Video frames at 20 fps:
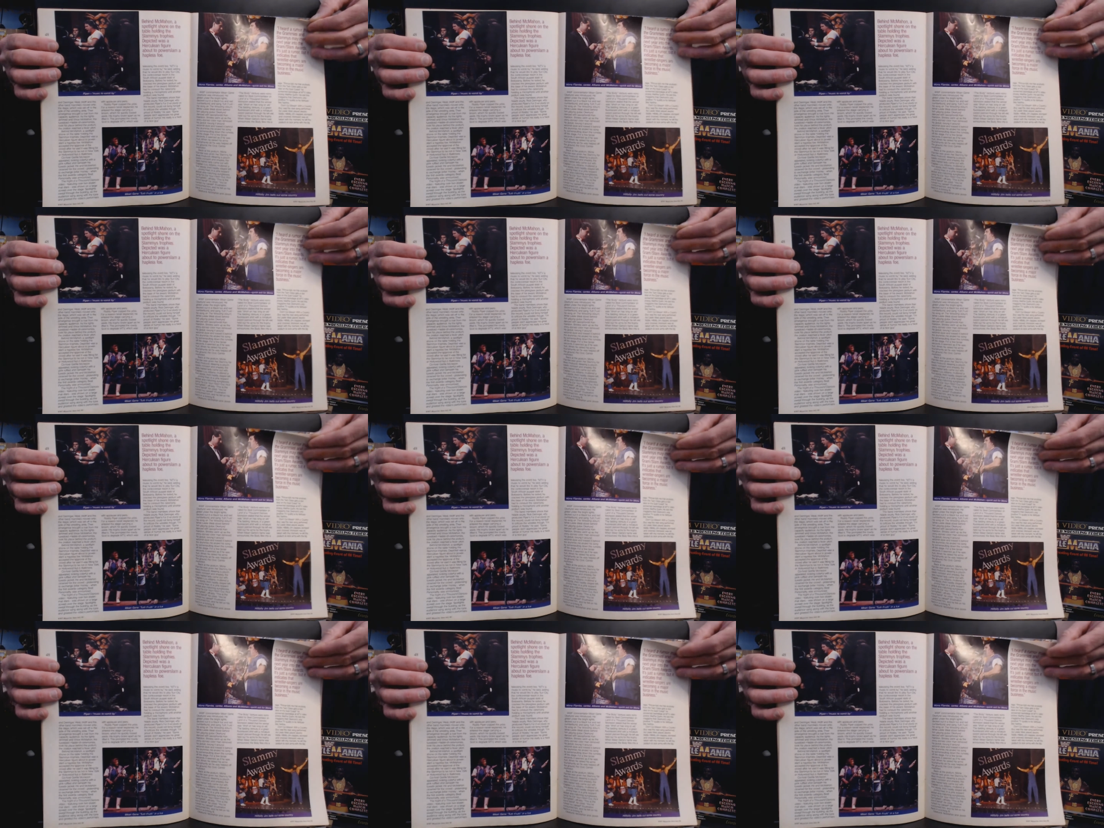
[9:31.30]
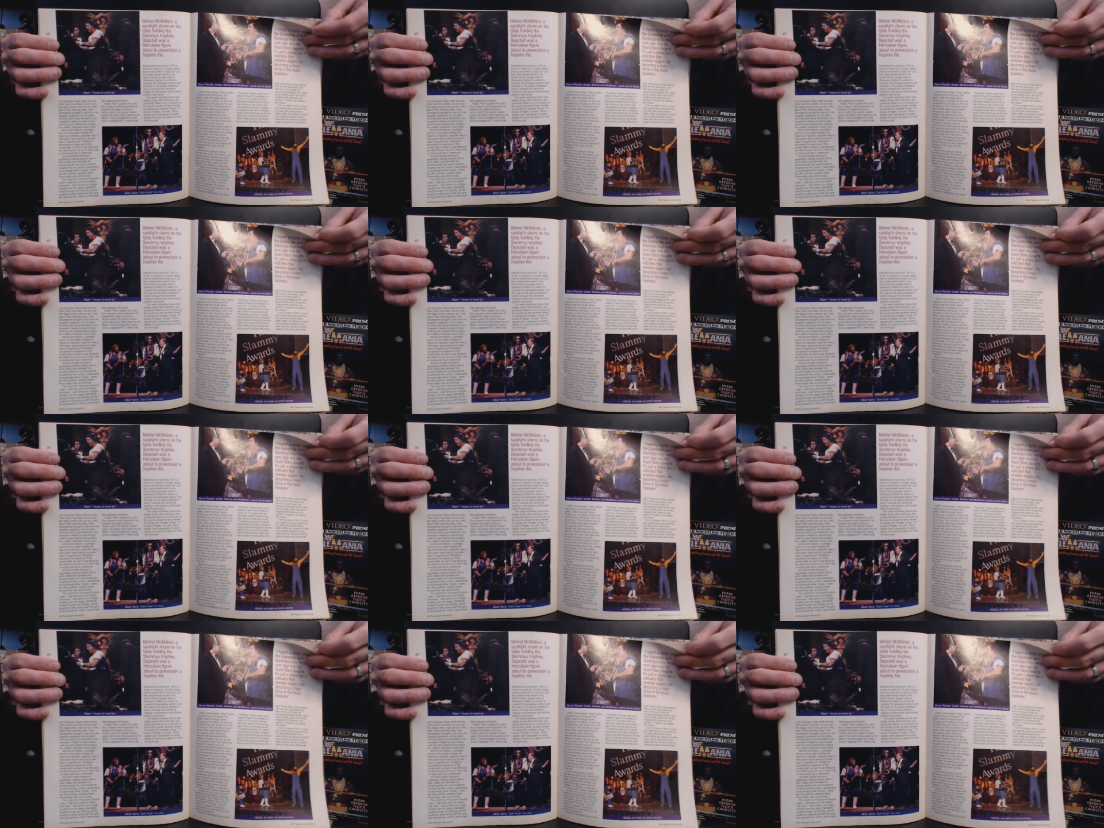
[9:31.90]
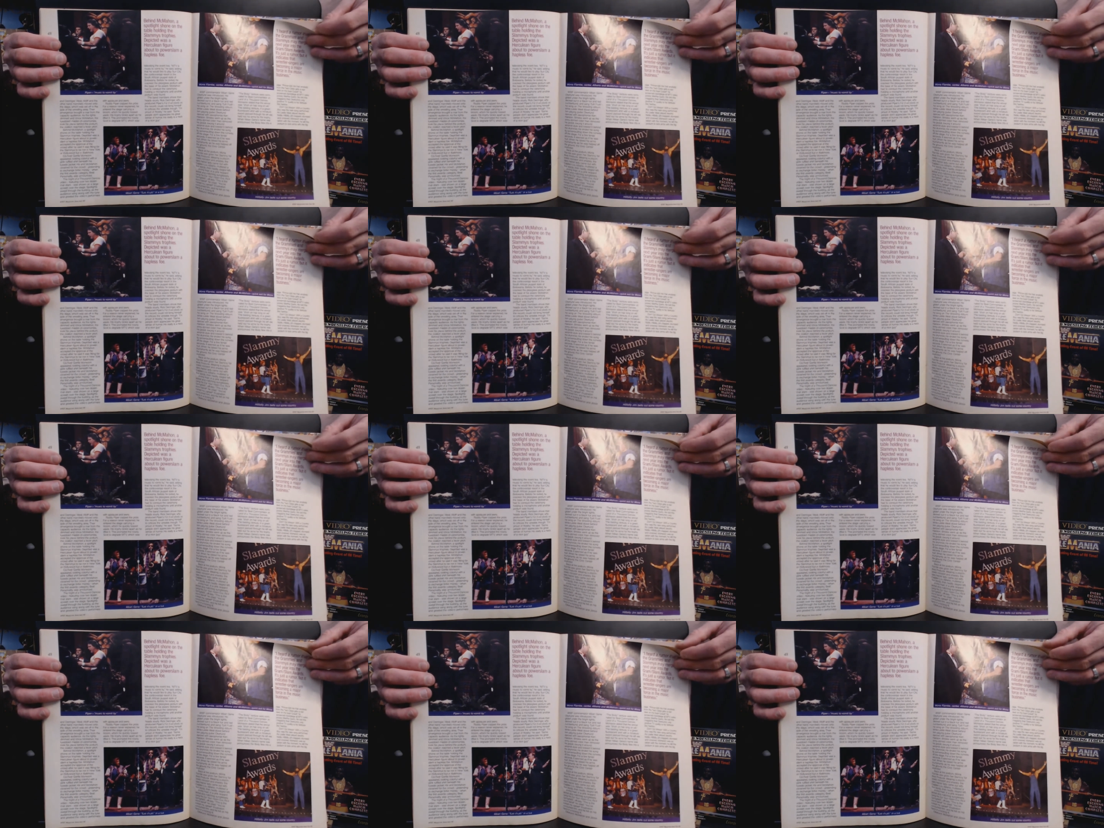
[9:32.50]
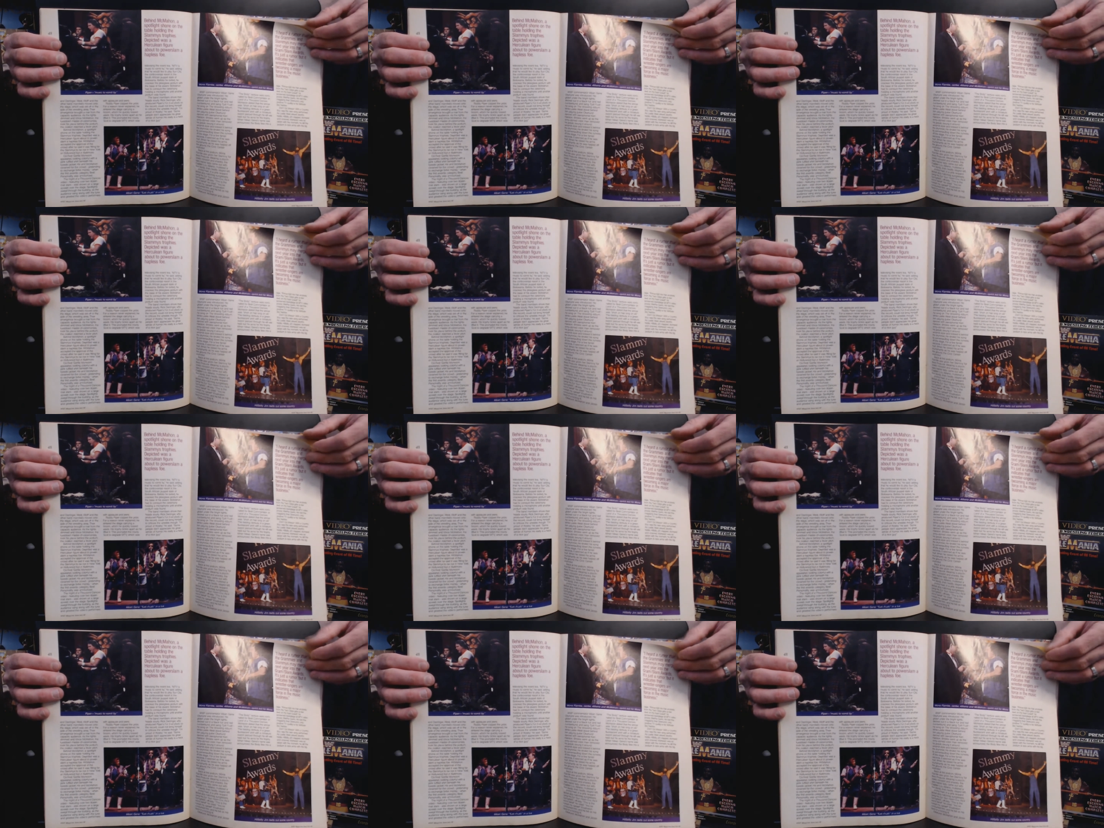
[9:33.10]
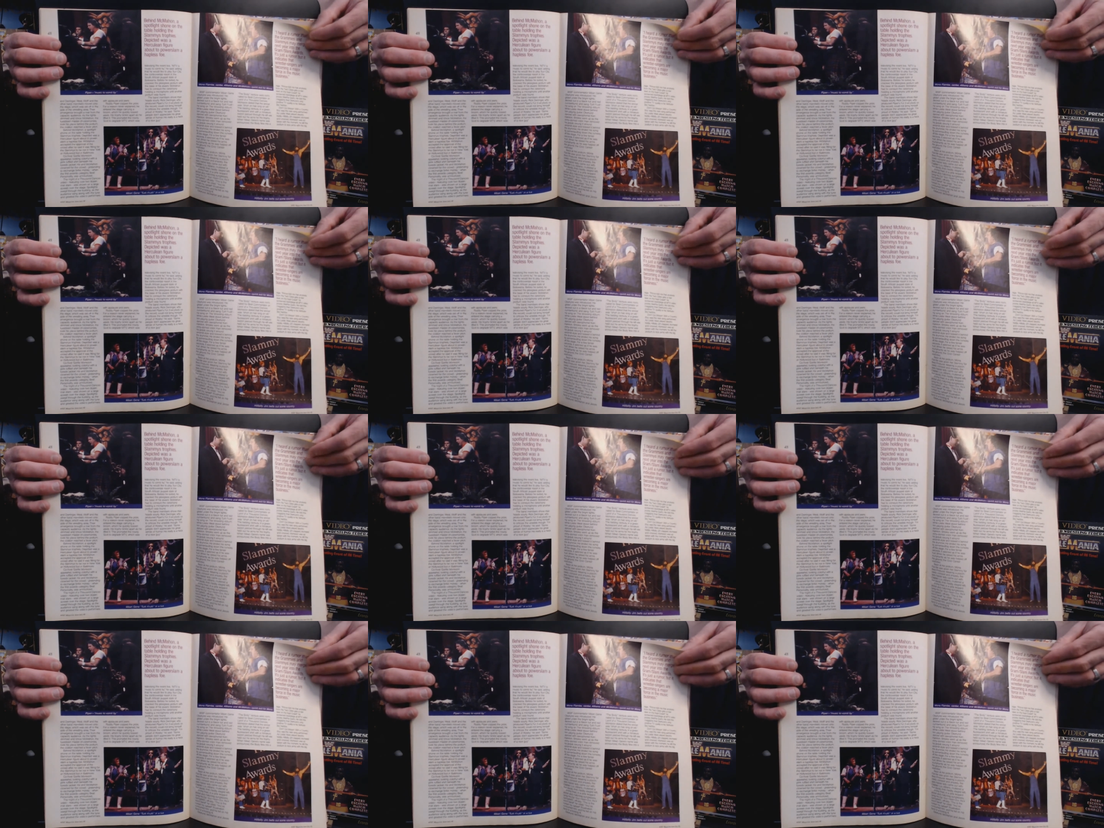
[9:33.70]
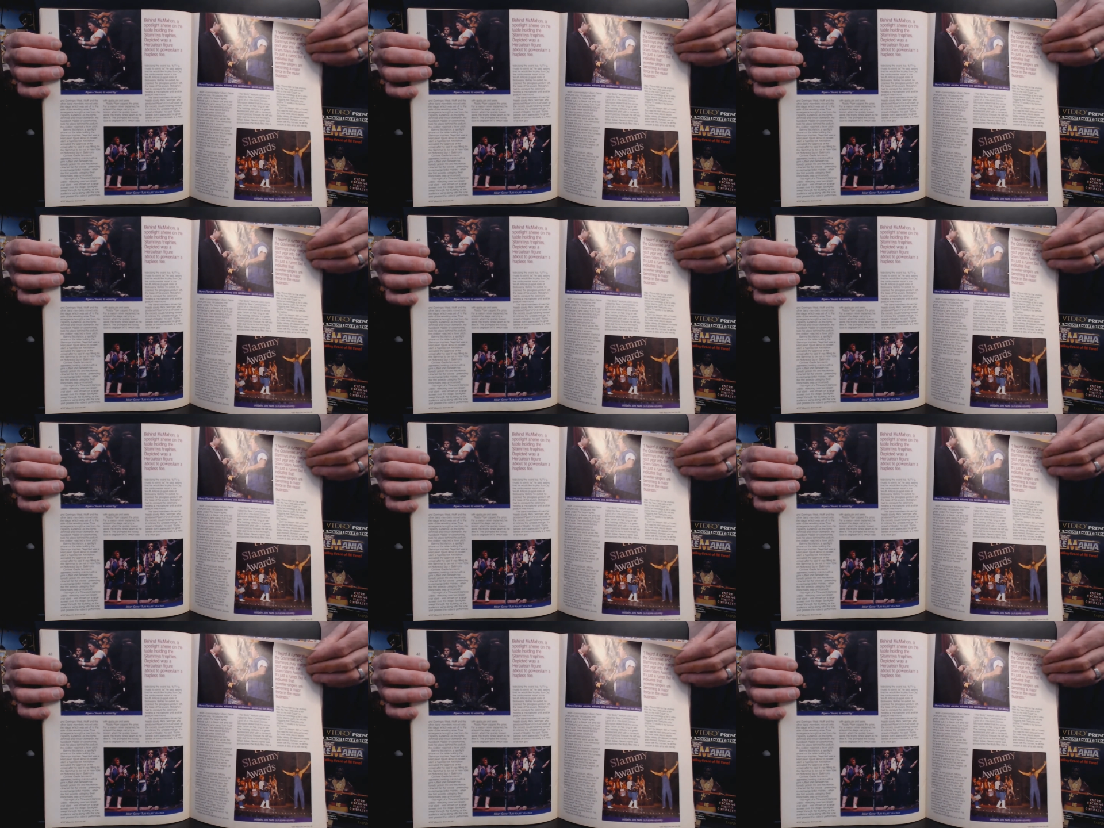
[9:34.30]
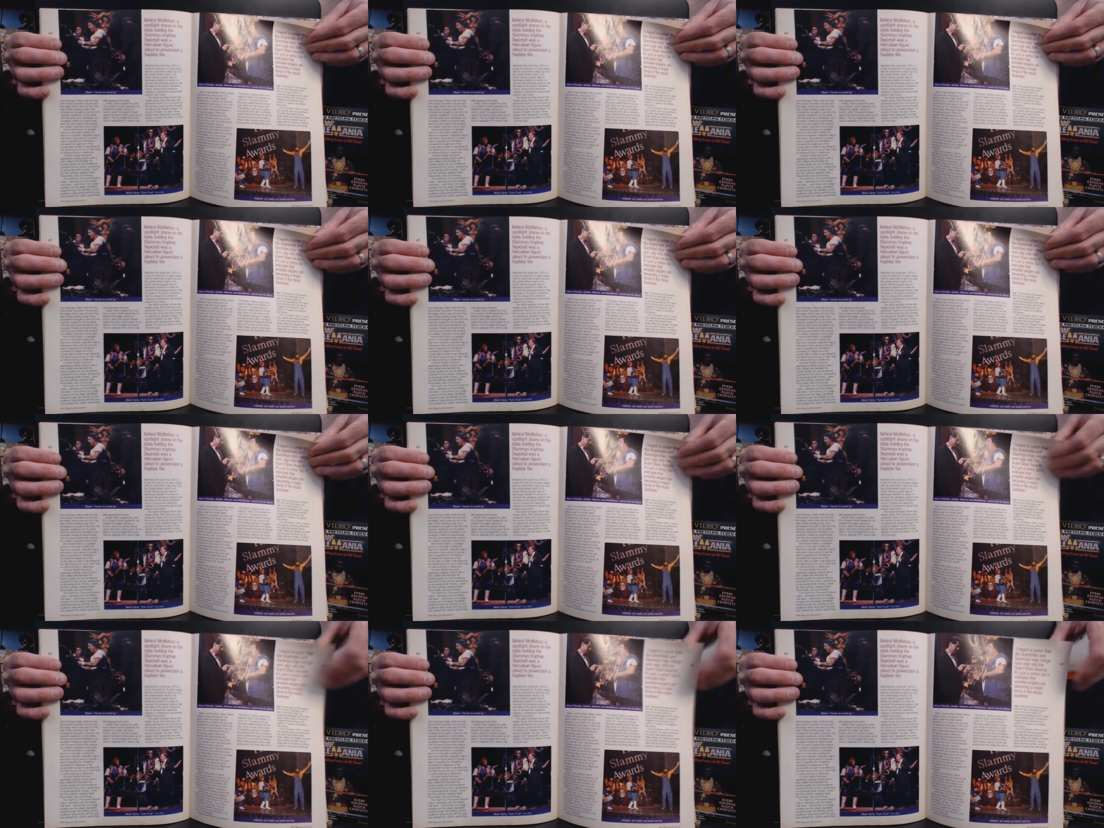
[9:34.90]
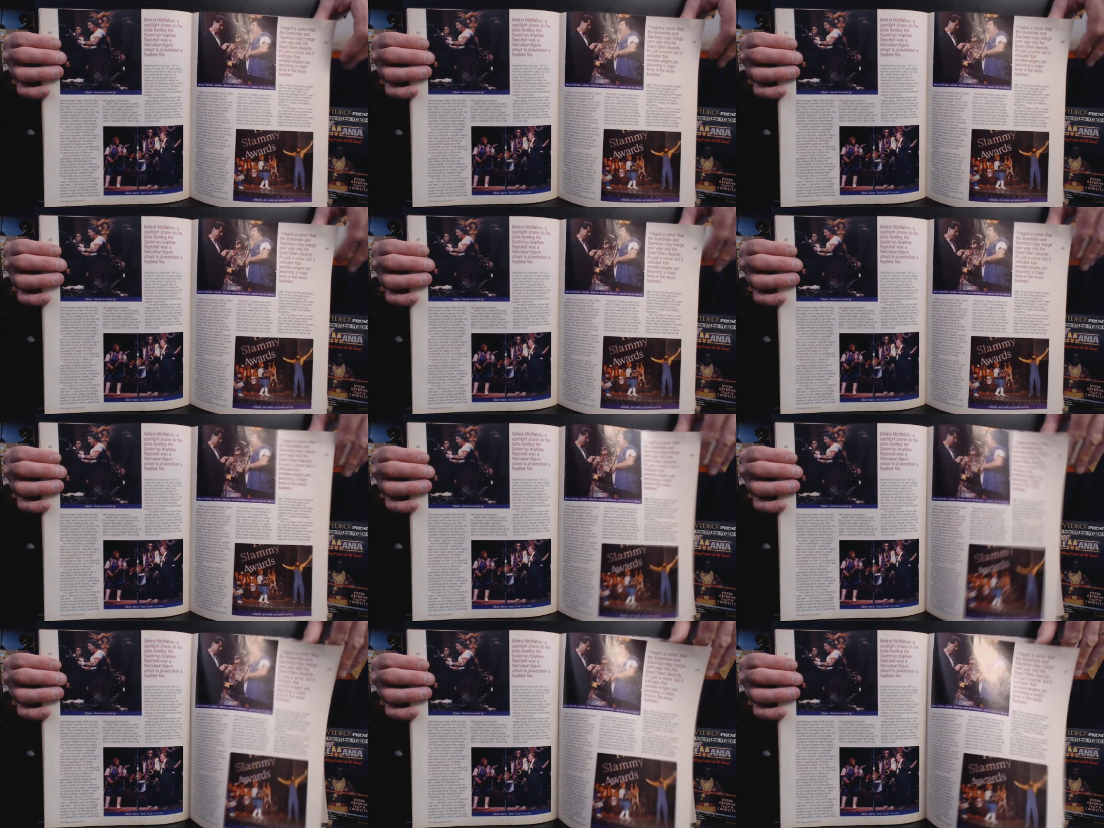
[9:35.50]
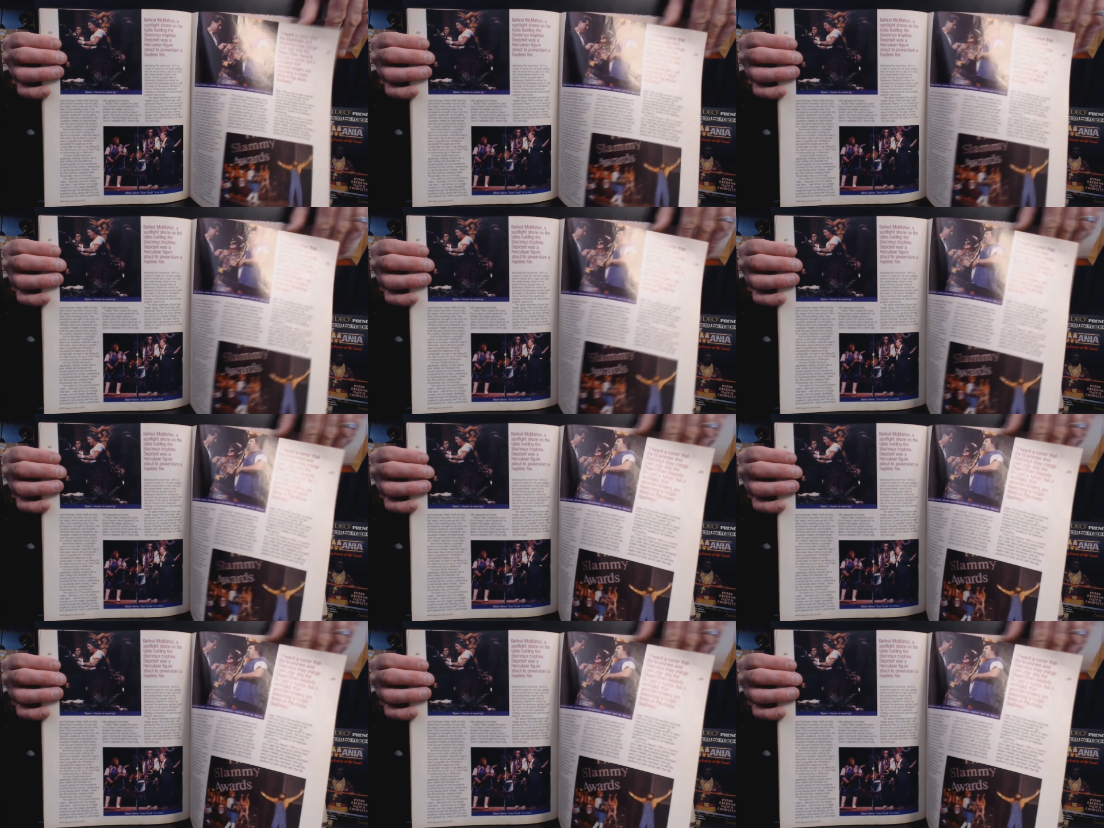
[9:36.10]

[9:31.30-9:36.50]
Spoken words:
Nobody's mouth can be seen.